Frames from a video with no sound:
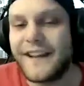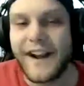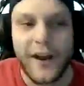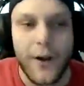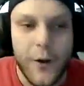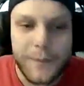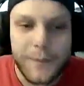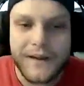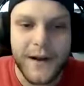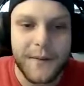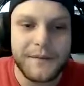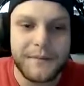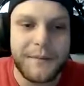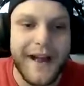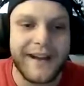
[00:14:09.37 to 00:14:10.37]
And I hope he
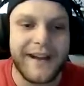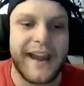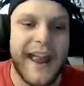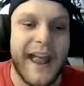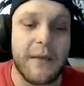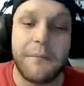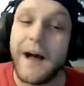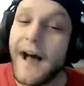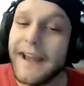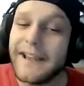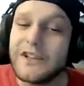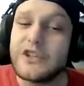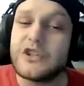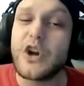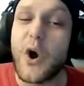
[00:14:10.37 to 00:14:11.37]
comes back again, but
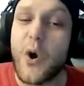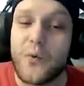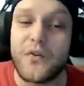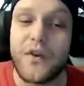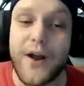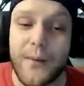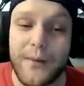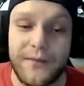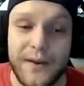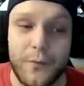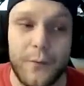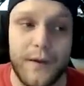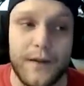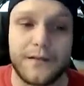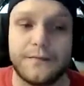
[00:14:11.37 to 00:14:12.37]
I don't know if he
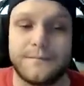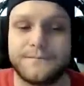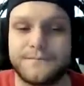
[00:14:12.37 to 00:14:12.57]
will.